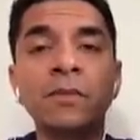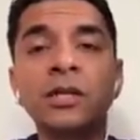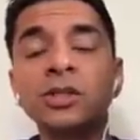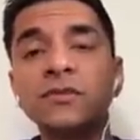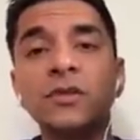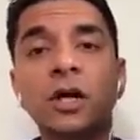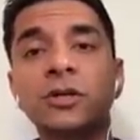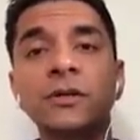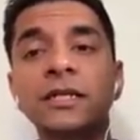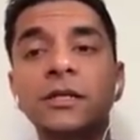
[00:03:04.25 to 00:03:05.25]
because you've
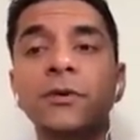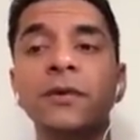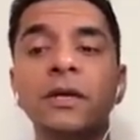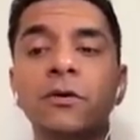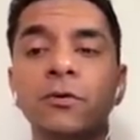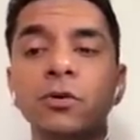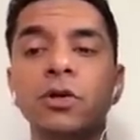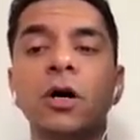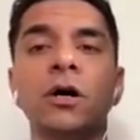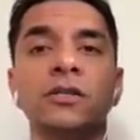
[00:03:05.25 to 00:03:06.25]
not treated the
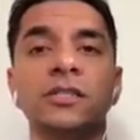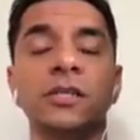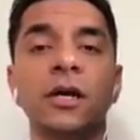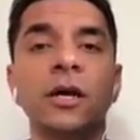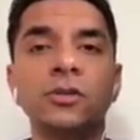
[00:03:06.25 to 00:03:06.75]
root cause.